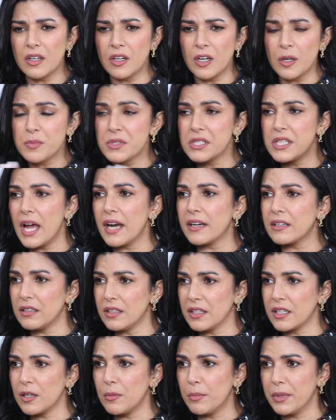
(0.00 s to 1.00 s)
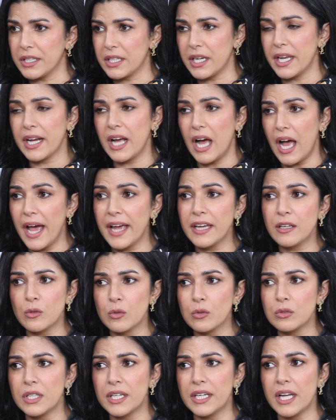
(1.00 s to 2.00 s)
curbs that a little bit. Like, I
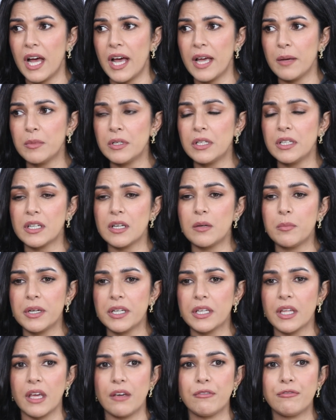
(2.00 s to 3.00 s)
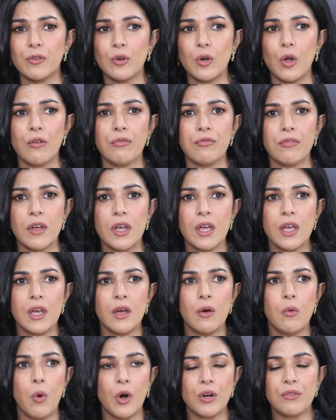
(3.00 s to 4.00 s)
know that I'm a little bit careful of
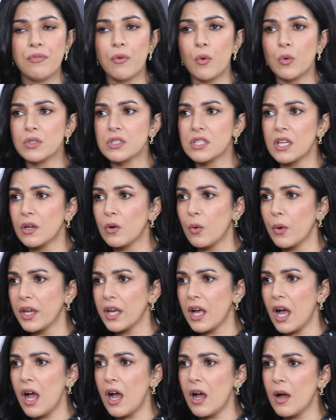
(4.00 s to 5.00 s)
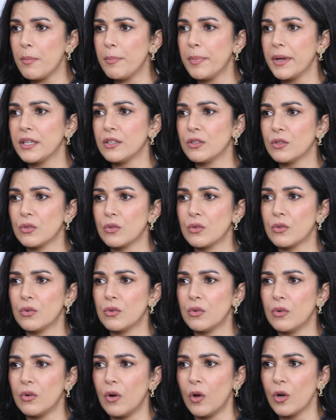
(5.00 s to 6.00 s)
what phones are going up and, you
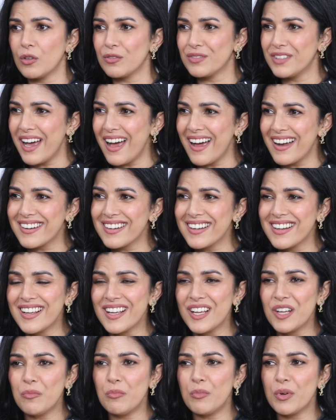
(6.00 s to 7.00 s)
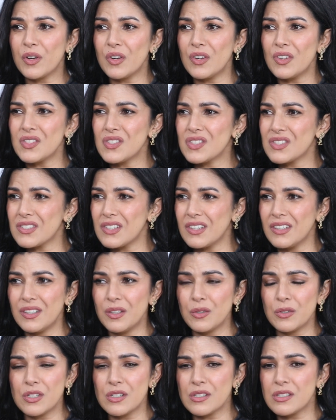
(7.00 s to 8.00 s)
know, all of that, because
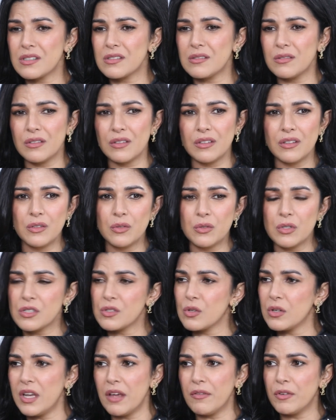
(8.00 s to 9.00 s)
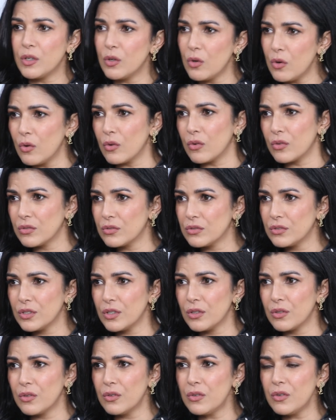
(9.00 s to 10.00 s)
you just never know,
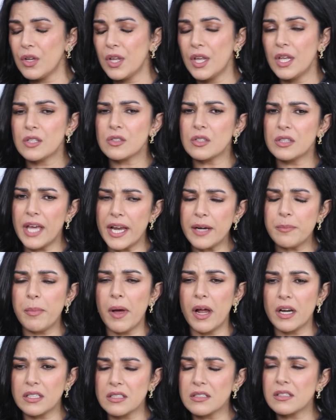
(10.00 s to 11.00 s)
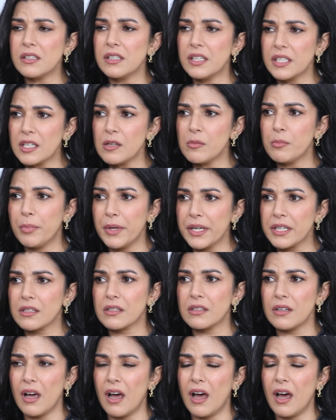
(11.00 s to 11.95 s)
you know. So that part is a little bit